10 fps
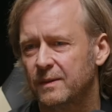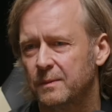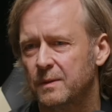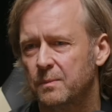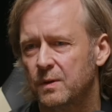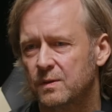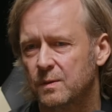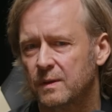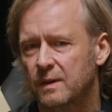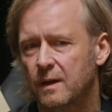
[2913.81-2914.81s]
the bonds
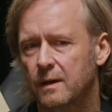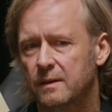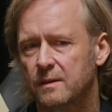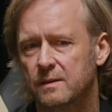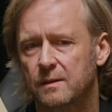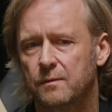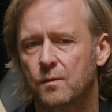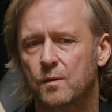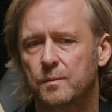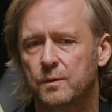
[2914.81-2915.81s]
with the characters I
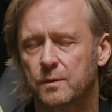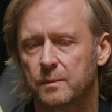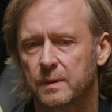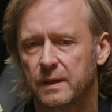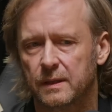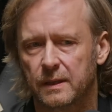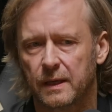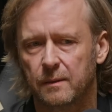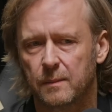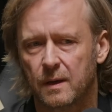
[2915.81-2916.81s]
formed during playing the
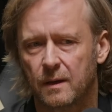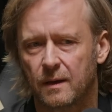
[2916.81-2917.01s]
game.